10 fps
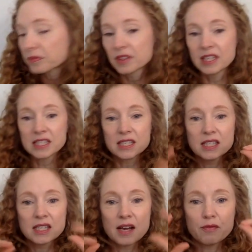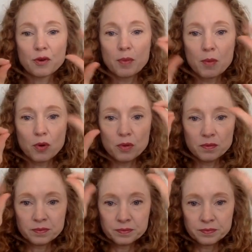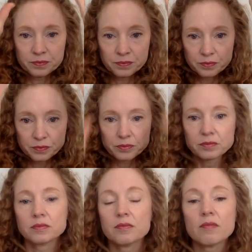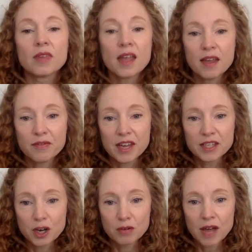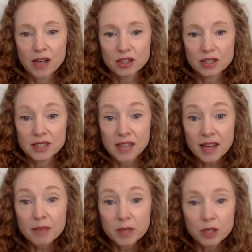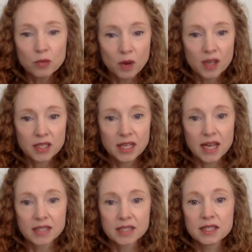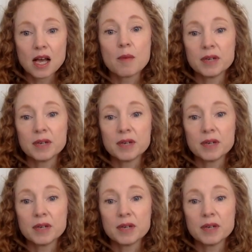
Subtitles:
This is the sign for bubble. if they don't actually say it, but you want to get some